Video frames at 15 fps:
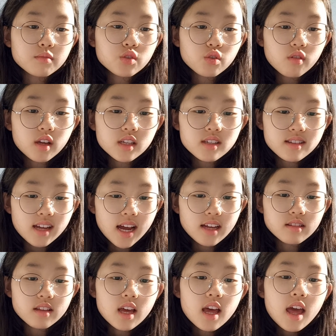to his
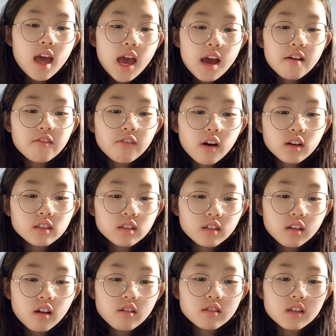den, and Foxy
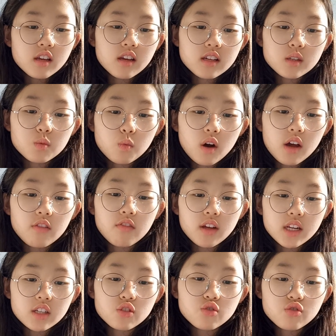Loxy, his wife, and
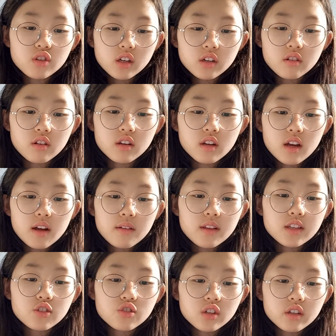his
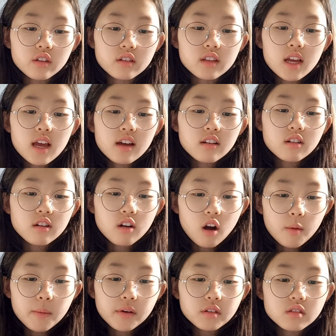children
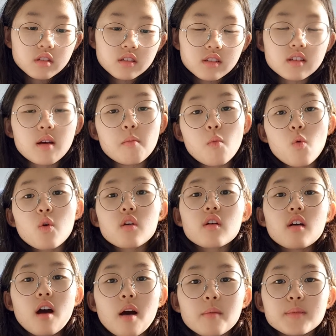gobbled them all
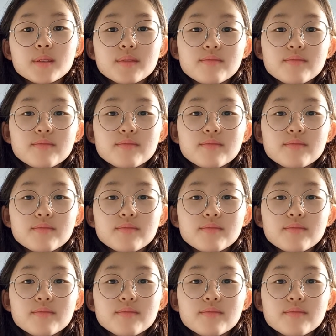up.